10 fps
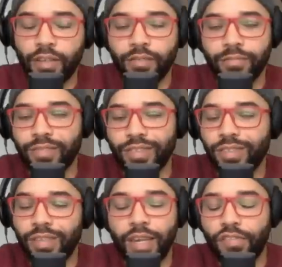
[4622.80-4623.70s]
uh,
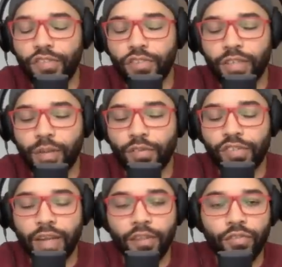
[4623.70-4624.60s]
nasty shit they was
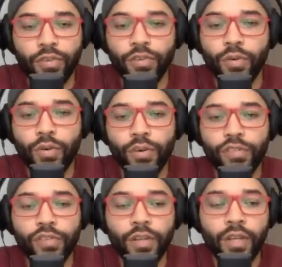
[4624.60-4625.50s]
sliding through the
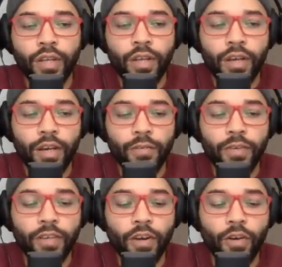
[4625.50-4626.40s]
doors uh, yeah.
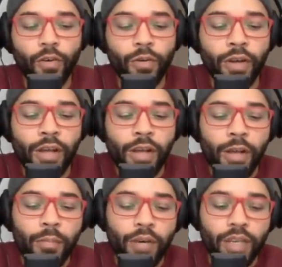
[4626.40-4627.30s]
of the hole.
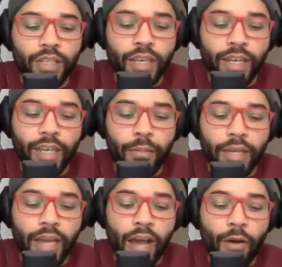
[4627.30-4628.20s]
But yeah, they let
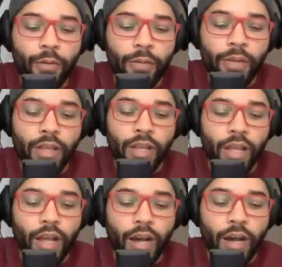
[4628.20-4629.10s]
me out.
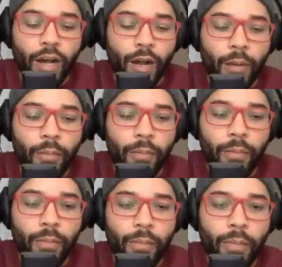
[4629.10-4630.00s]
Um,
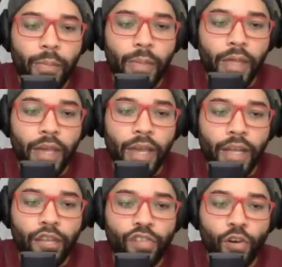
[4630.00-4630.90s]
and
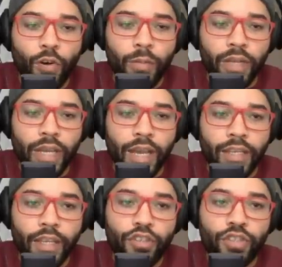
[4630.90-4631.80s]
they told me that
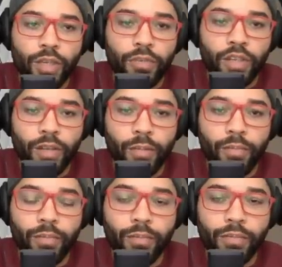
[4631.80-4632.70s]
they shipped
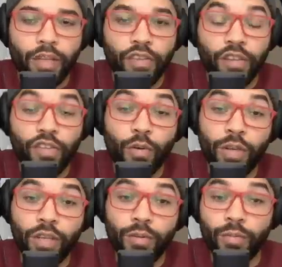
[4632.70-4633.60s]
him. They said so
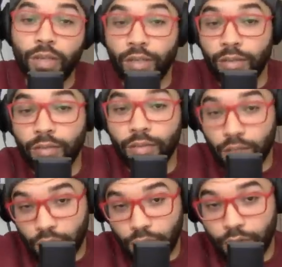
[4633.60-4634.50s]
we we
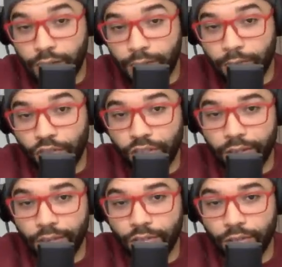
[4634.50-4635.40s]
concluded our
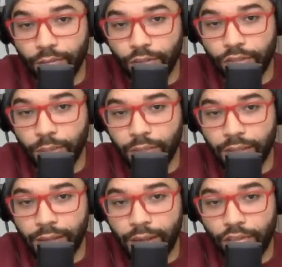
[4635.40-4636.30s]
investigation and we shipped the
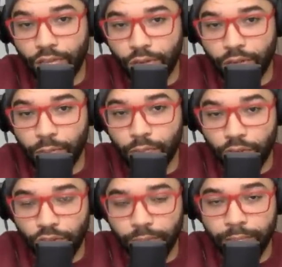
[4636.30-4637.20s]
guy to a different
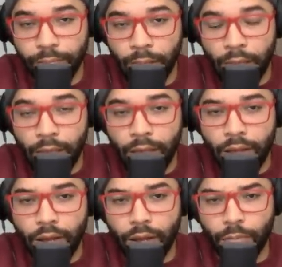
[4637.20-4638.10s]
prison. Mm.
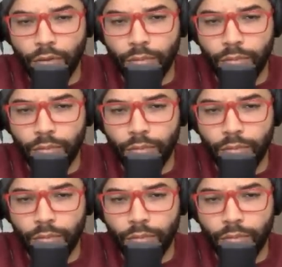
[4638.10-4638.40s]
Um, you,